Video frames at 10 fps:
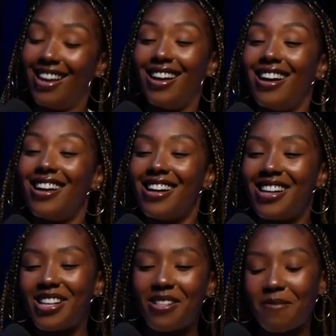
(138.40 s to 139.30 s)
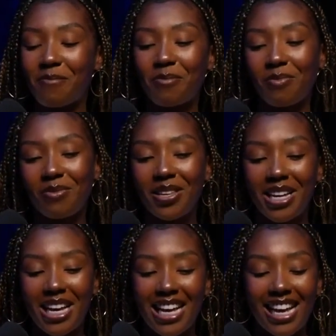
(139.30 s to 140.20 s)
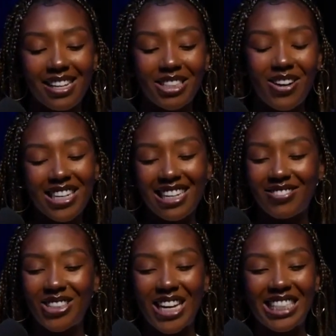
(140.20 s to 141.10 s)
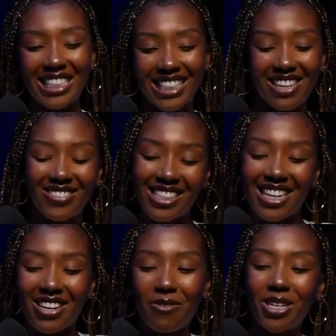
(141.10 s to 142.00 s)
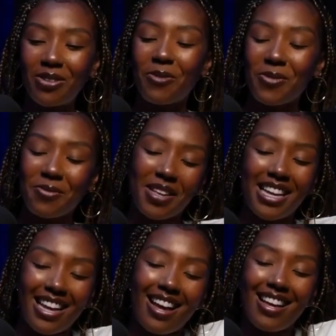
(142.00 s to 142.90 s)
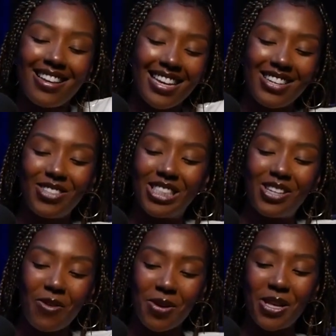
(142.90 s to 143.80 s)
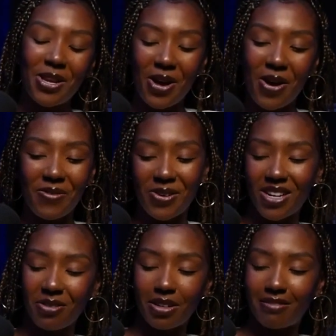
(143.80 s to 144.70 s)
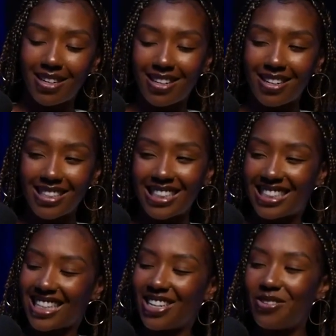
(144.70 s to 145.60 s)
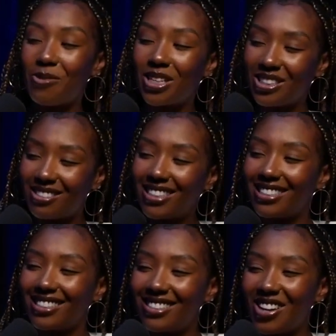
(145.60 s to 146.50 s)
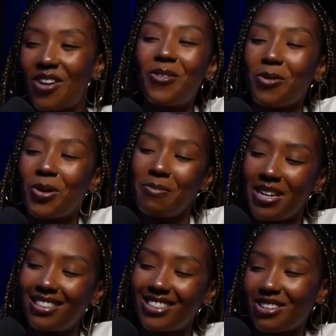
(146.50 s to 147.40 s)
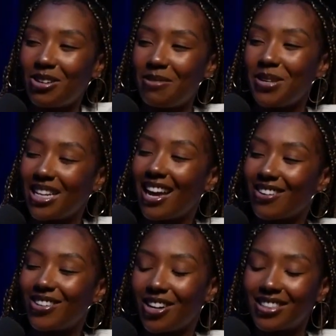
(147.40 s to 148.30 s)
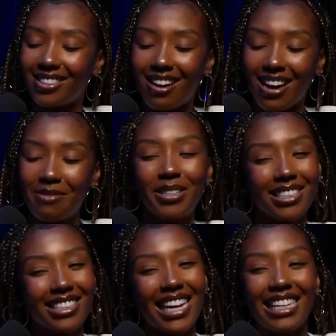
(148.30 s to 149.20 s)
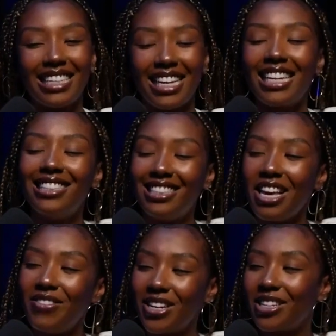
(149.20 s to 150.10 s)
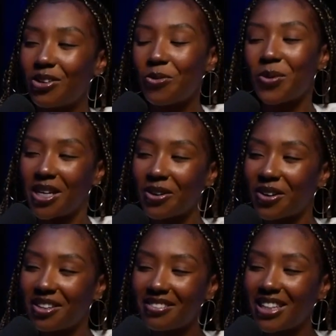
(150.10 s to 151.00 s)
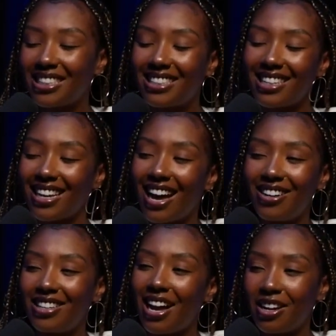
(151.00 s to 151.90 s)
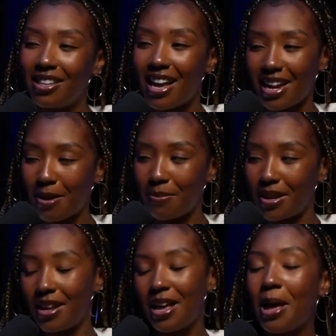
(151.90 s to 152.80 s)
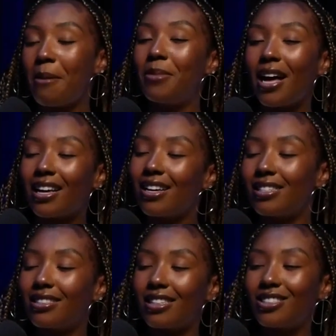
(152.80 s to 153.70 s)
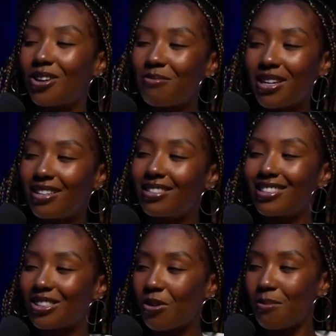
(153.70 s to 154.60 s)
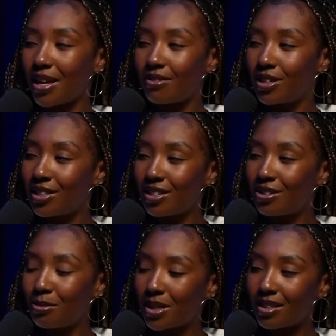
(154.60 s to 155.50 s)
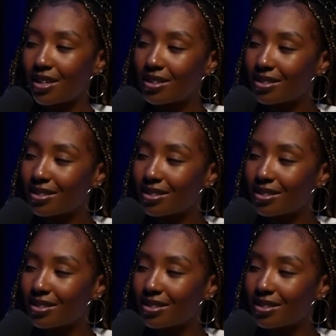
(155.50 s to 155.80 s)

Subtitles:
So it just gives like you just don't really know if you agree with her because it's like you want to because, we're women, so you want to be like on her side. But it's like it's giving a little weird because how did that happen? But I guess a soulmate is a soulmate. What are you going to do about that?